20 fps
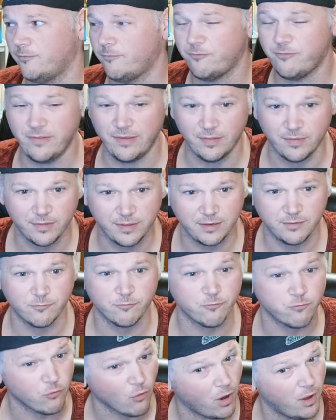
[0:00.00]

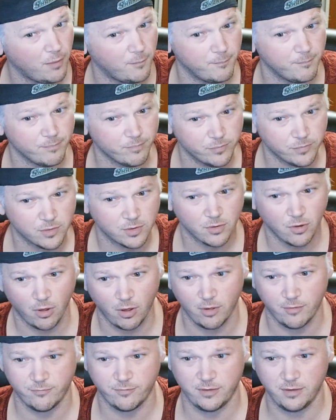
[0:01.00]
feeling from
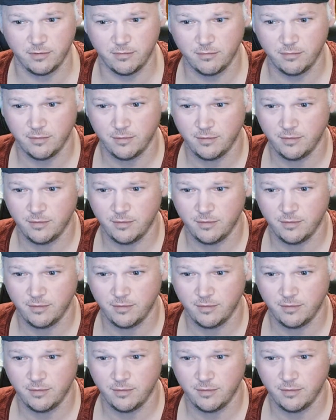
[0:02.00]
coffee.